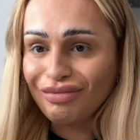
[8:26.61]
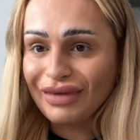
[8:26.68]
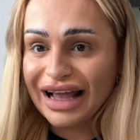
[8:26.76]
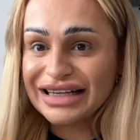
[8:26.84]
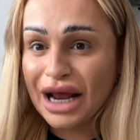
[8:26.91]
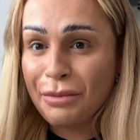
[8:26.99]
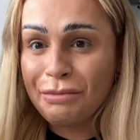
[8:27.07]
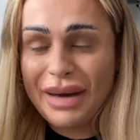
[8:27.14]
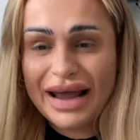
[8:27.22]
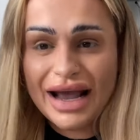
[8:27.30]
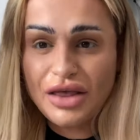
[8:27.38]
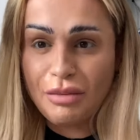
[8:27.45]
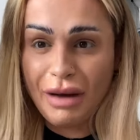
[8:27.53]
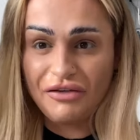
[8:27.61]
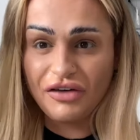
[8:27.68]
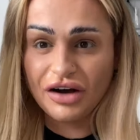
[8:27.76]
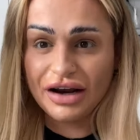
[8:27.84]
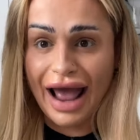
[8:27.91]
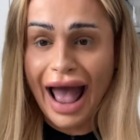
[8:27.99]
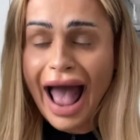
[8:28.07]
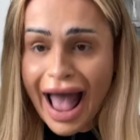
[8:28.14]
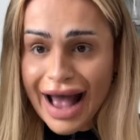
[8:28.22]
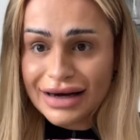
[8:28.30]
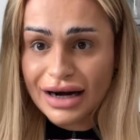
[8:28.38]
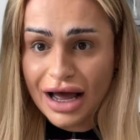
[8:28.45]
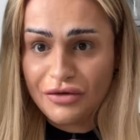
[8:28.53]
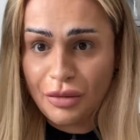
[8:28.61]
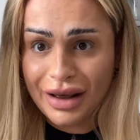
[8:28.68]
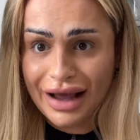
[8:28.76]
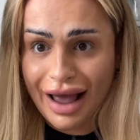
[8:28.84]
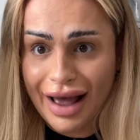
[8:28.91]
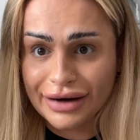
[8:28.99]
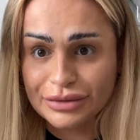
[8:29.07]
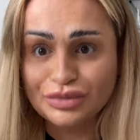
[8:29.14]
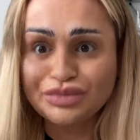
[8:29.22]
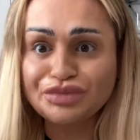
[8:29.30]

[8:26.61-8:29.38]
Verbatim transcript: it's like bigger than my fucking head, and I have a big head.